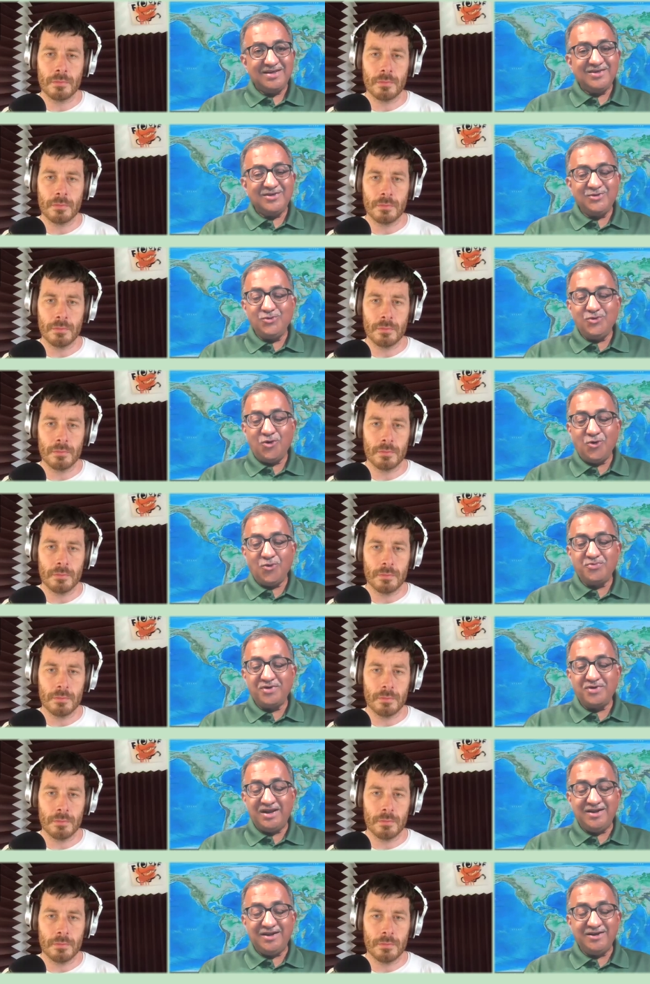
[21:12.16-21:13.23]
Speaker 1: you hope
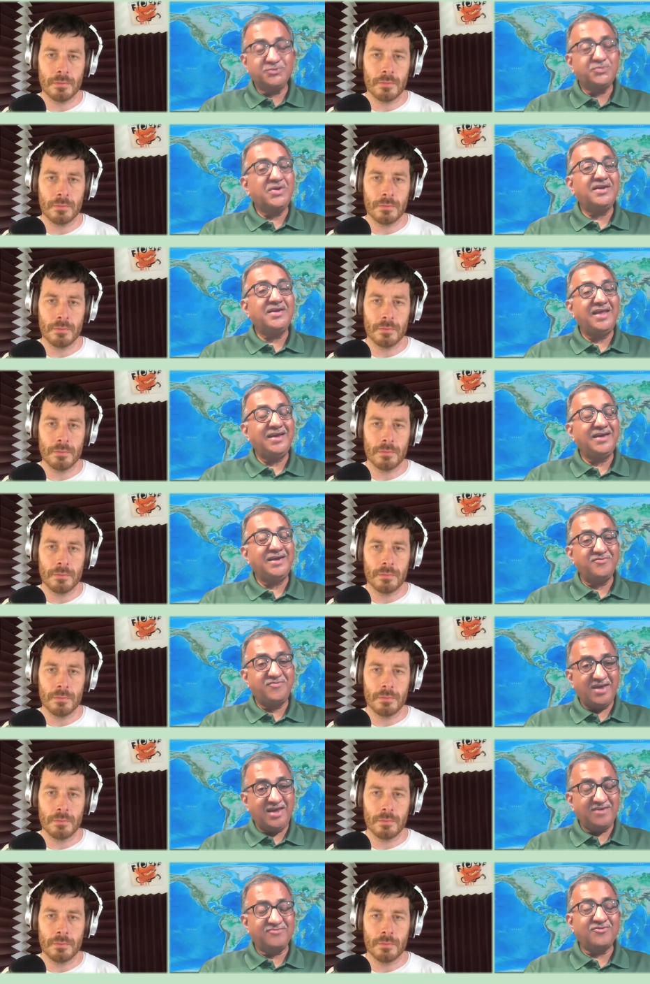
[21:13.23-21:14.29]
readers will take
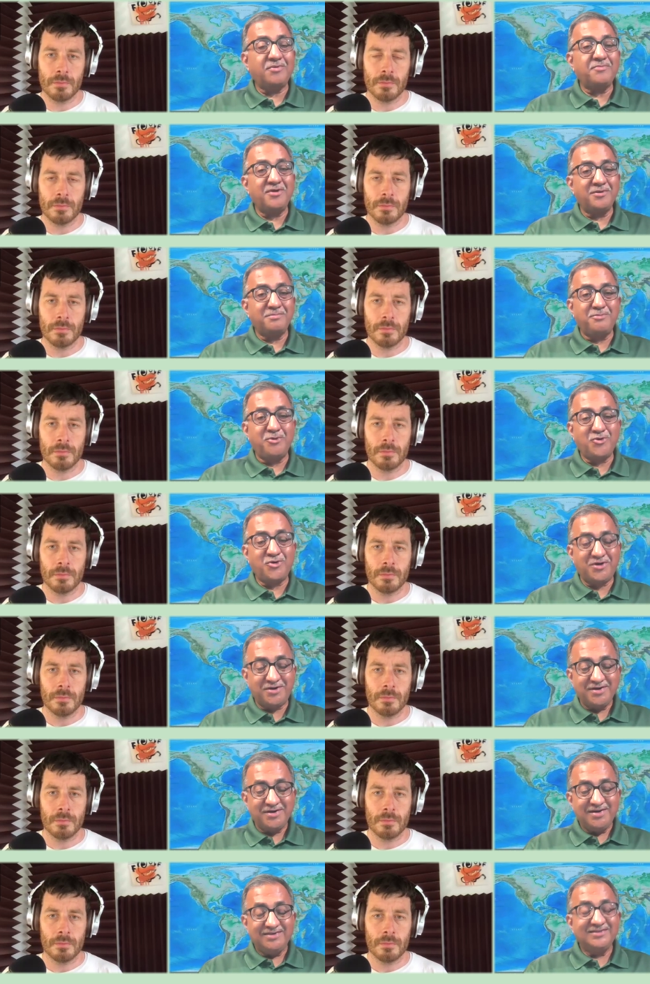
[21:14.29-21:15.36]
away from your
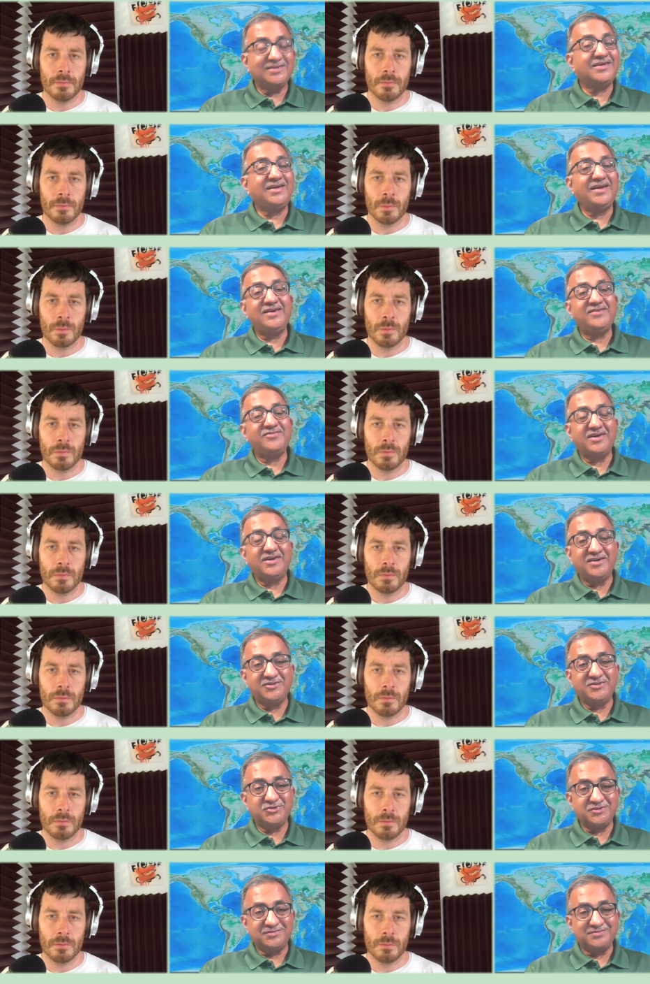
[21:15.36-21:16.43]
book, The Creative
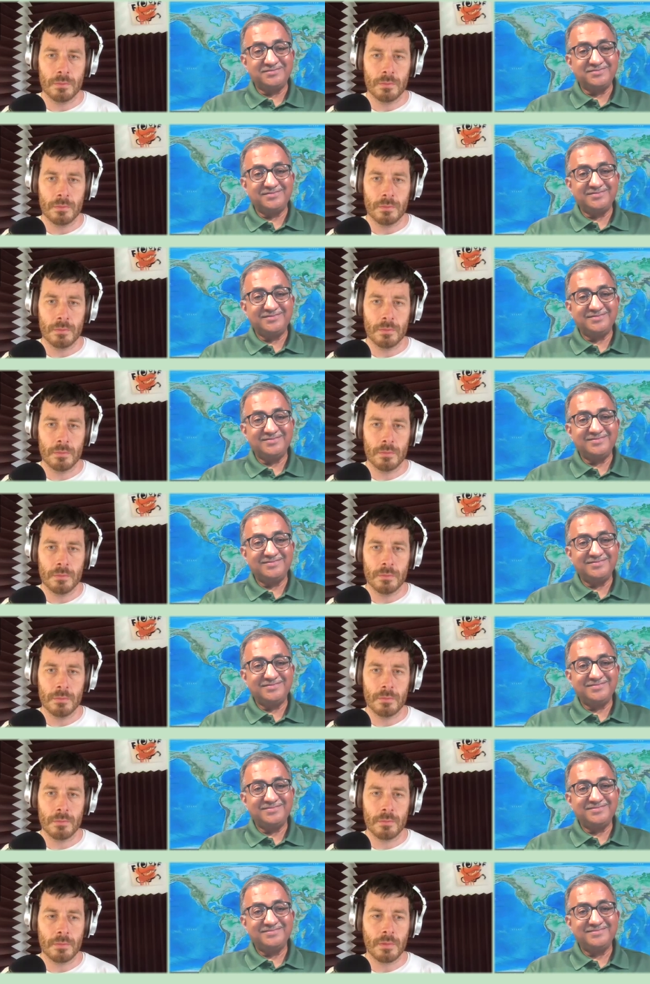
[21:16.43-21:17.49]
Condition?
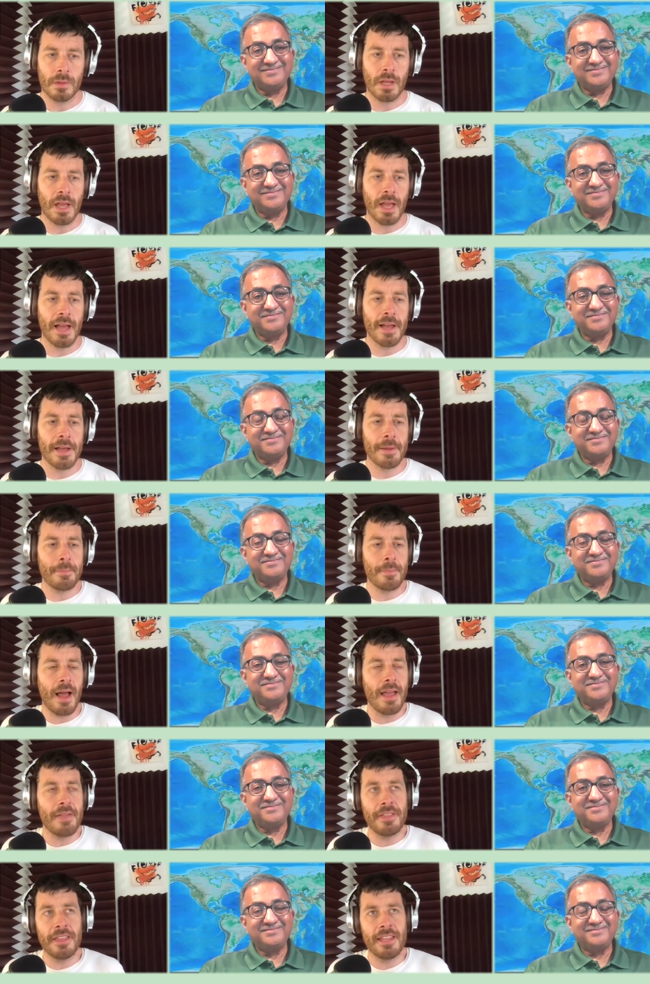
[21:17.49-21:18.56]

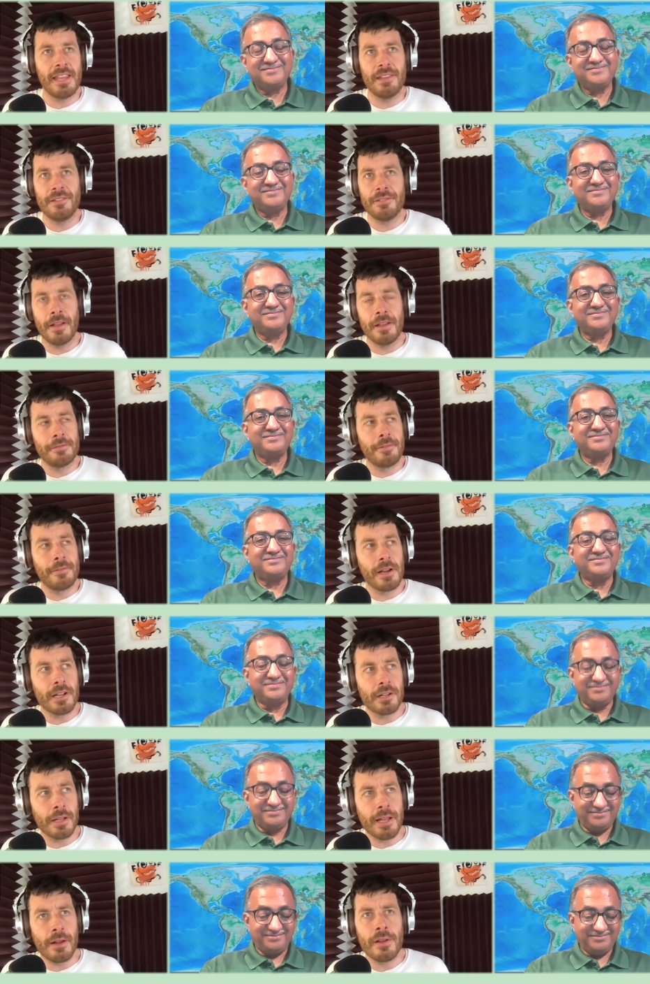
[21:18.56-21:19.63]
Speaker 2: I think it's very
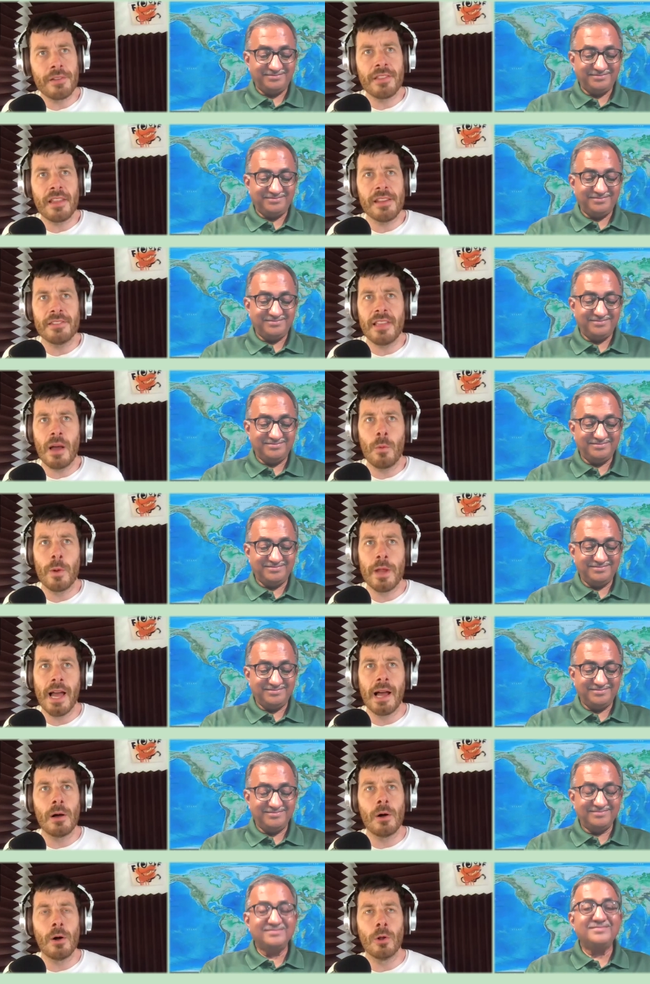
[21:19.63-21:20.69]
clear. It's that we
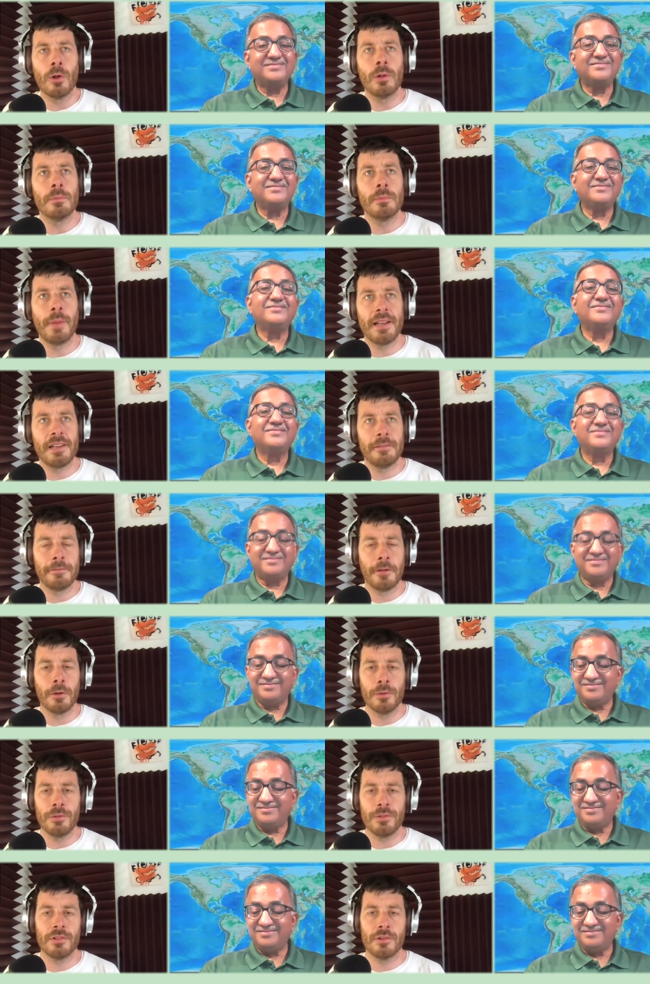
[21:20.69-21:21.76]
are all by
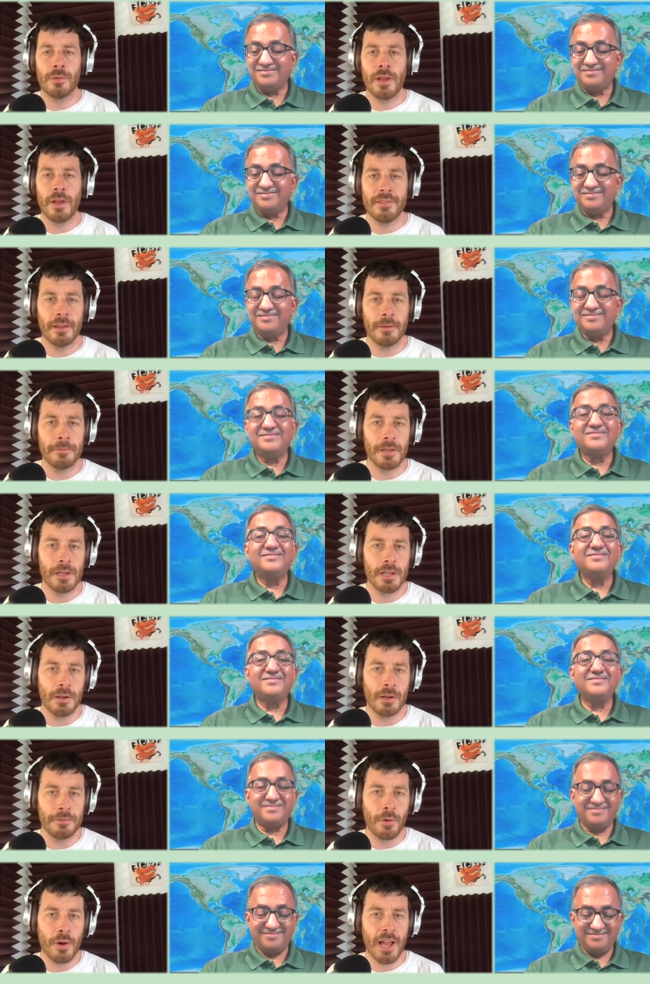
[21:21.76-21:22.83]
default creative. You know,
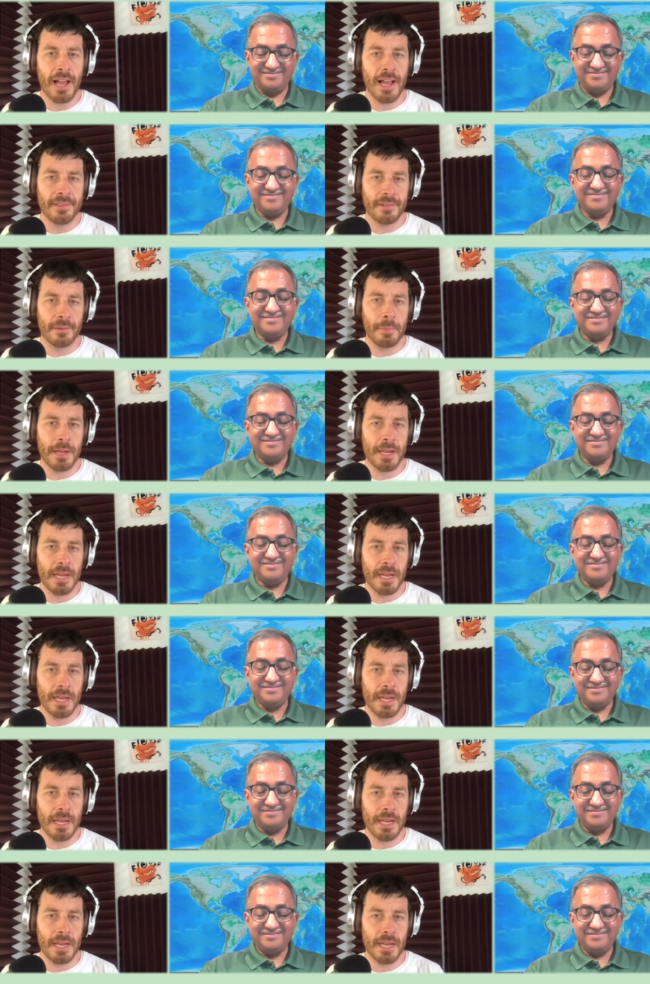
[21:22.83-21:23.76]
it's very hard to be